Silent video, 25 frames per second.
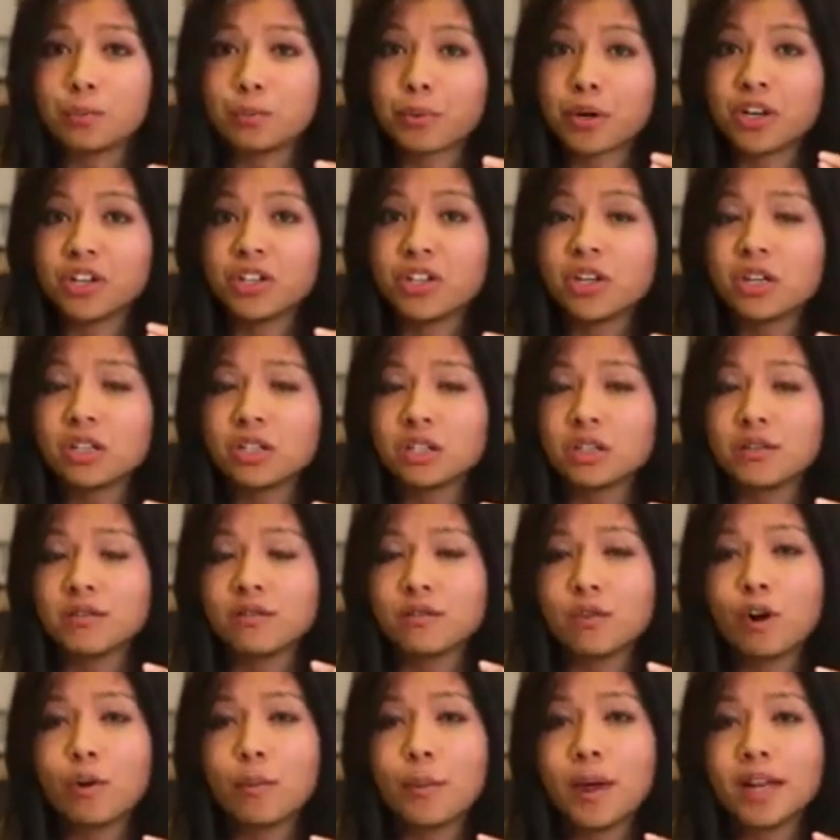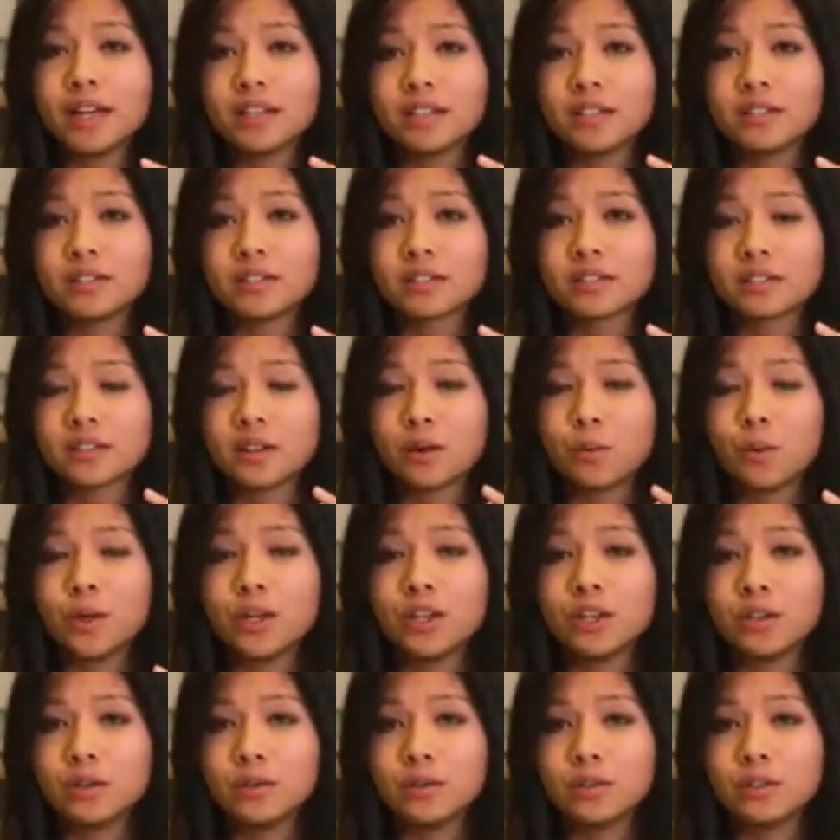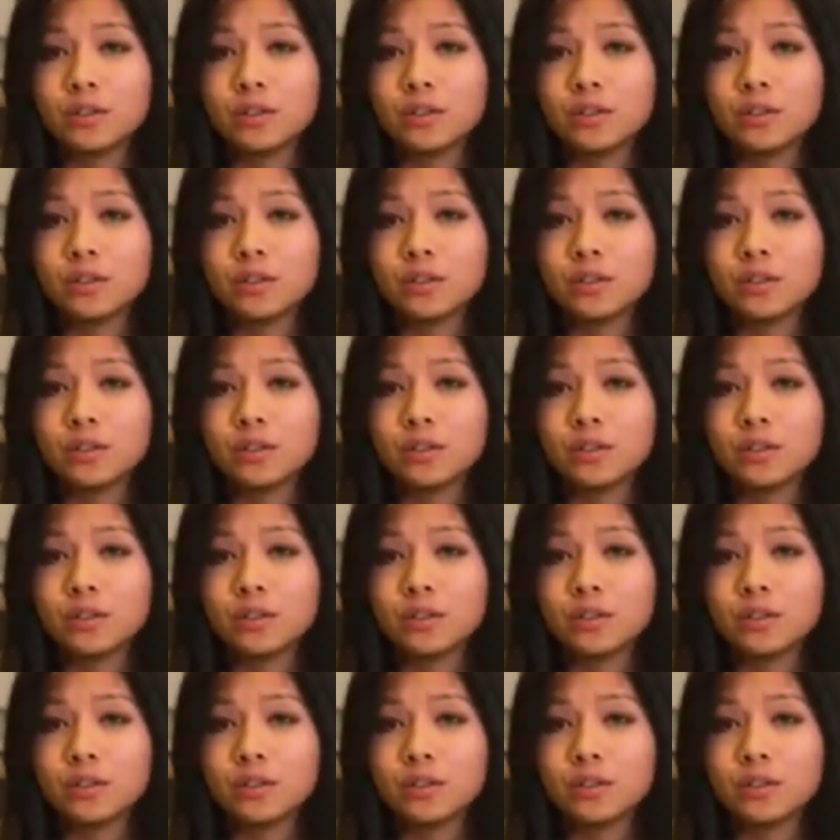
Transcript: partition and format disks on Windows.